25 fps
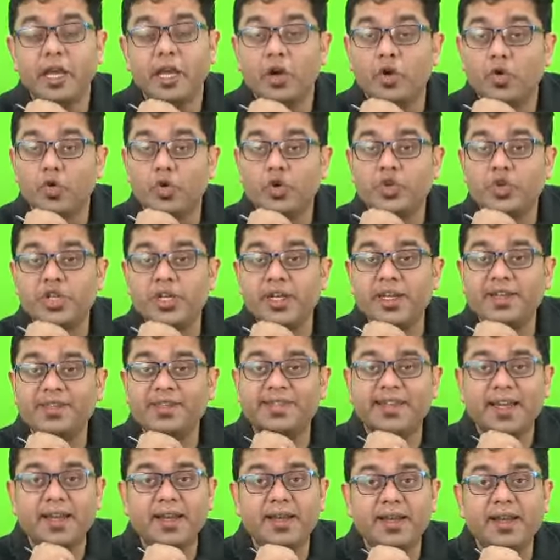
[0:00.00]
oceanic
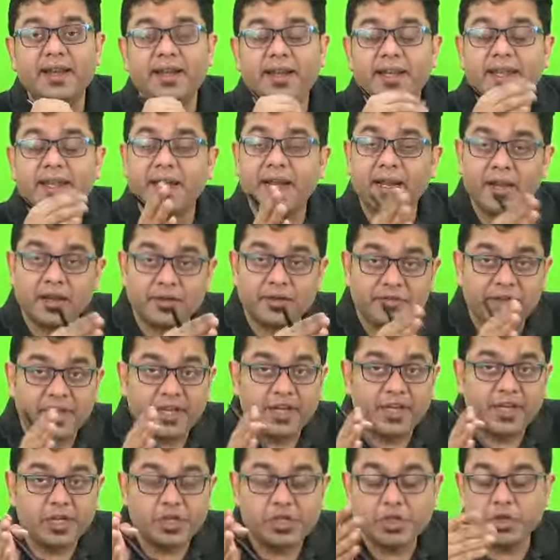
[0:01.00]
salinity and a
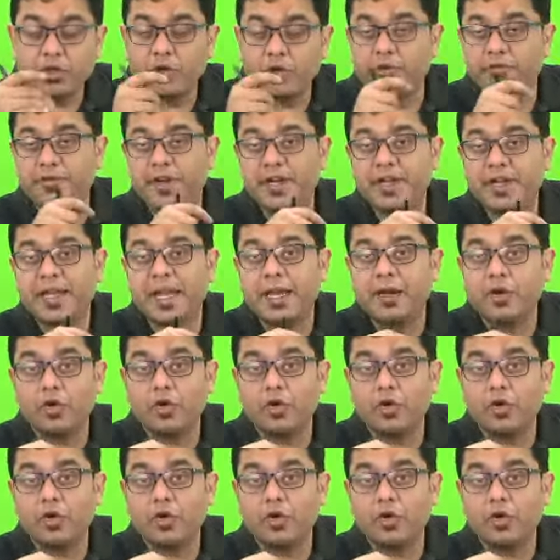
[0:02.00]
variation of it can